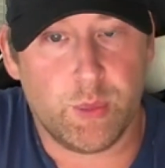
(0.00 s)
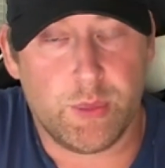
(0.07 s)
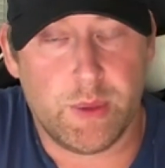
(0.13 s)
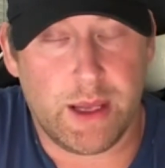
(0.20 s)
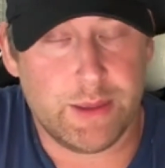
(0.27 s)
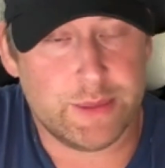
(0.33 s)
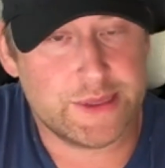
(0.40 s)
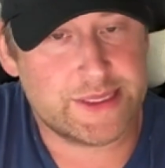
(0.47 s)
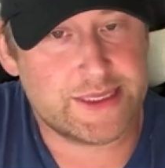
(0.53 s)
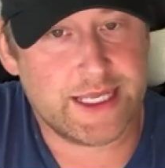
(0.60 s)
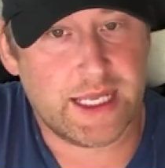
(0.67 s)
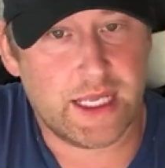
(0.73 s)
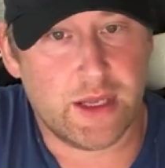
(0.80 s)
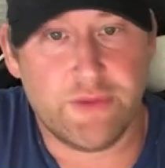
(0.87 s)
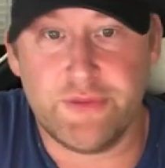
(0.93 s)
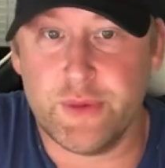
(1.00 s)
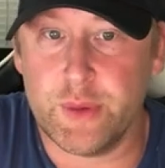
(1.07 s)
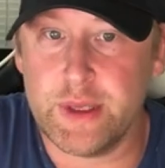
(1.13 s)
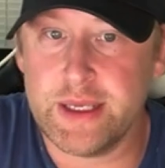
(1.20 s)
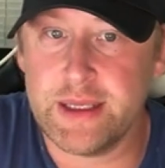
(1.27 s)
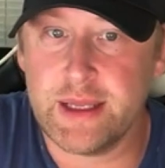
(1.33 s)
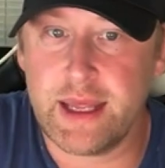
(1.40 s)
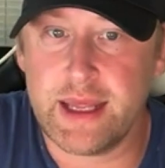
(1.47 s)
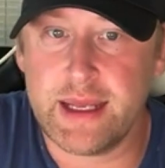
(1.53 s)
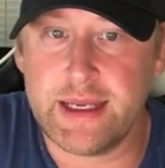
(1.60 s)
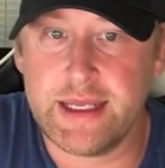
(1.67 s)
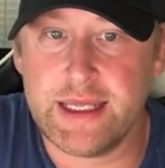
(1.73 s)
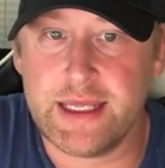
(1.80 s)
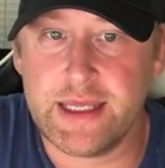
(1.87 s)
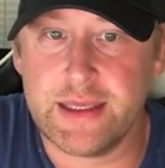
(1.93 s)
I would say avoid
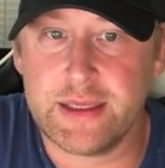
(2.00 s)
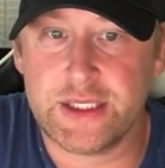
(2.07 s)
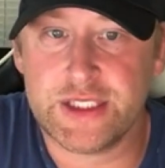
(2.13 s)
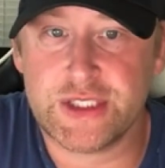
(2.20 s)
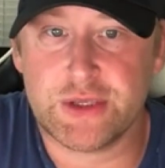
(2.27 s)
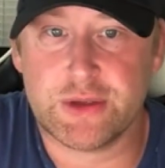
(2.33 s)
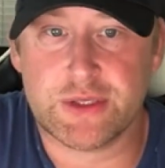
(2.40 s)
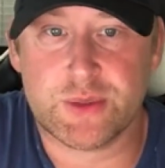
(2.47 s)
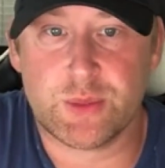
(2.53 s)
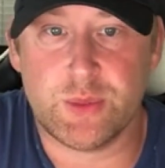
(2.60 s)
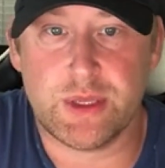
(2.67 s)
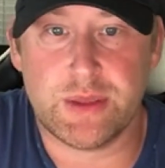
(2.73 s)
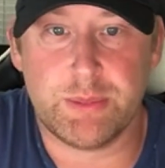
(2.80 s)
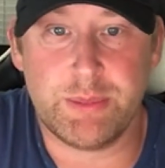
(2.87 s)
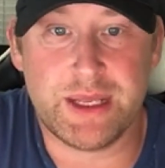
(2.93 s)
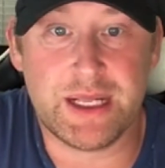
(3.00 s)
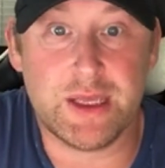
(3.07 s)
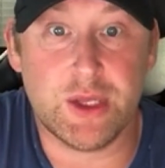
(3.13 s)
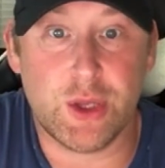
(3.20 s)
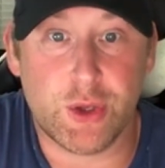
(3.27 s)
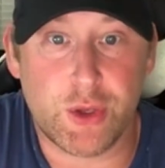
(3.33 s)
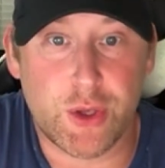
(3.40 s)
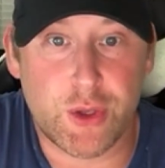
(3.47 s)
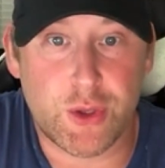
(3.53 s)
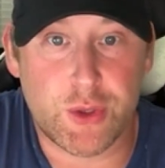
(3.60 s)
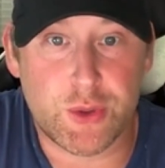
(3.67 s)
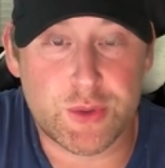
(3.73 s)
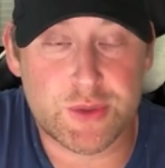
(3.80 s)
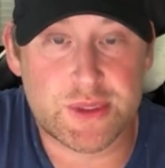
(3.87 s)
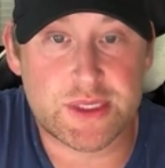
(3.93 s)
any shirts with big
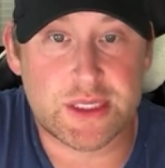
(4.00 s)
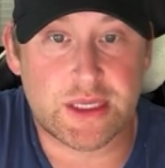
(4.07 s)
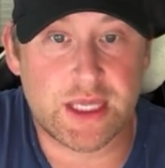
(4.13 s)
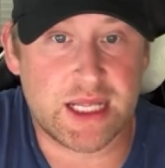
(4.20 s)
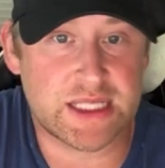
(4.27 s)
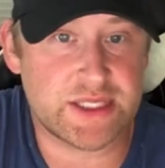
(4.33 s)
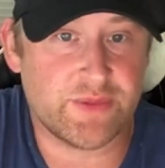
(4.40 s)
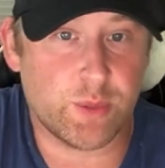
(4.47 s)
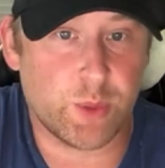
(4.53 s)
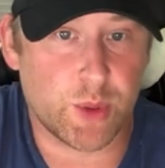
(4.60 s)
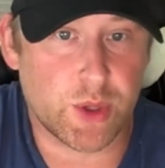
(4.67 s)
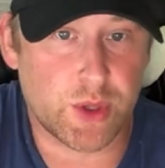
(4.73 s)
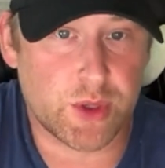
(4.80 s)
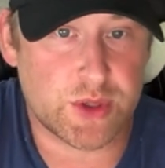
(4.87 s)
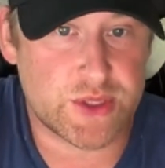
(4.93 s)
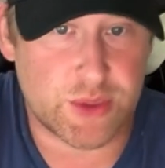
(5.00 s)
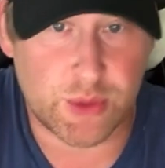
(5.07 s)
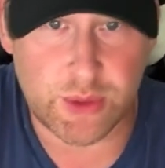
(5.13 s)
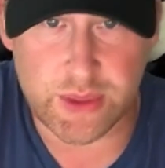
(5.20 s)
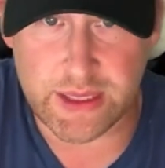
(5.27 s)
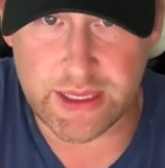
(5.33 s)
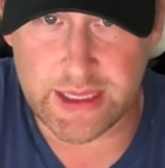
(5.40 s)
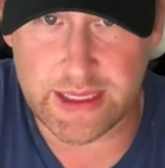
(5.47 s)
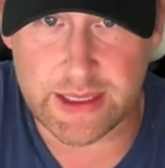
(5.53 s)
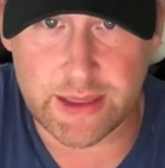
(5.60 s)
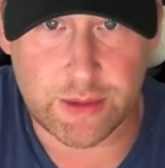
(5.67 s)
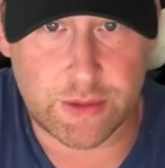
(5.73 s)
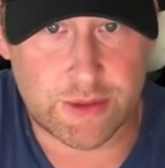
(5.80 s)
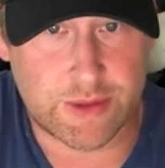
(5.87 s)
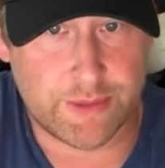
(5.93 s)
logos, lots of words on it,
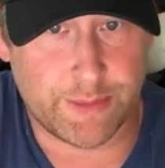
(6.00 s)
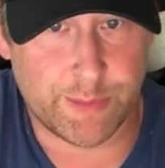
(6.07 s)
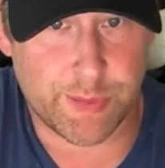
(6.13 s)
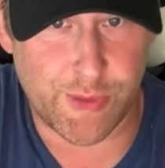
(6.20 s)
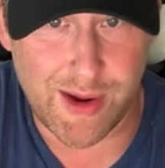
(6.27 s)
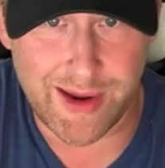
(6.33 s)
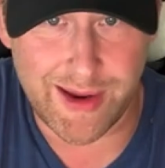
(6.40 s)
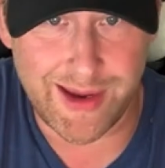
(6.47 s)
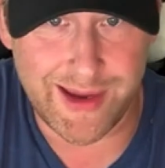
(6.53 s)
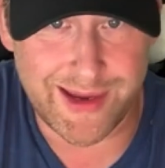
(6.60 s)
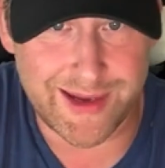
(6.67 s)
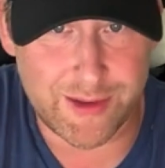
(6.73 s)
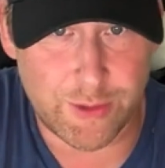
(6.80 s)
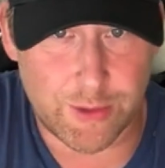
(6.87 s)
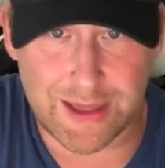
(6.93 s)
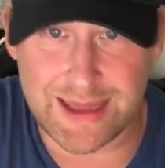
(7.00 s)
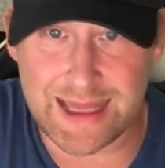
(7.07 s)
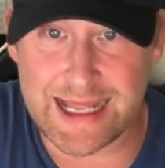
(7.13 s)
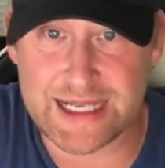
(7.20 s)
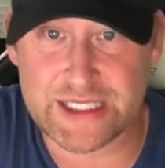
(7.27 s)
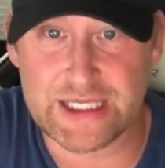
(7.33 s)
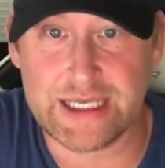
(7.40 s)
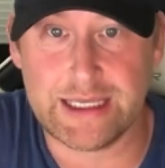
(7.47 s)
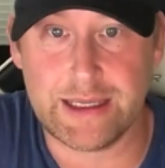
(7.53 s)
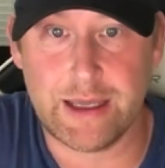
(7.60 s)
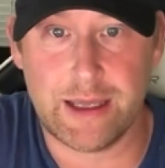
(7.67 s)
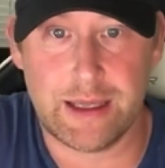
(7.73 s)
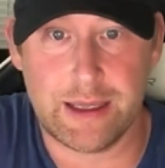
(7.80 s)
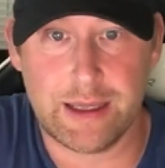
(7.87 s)
bright or clashing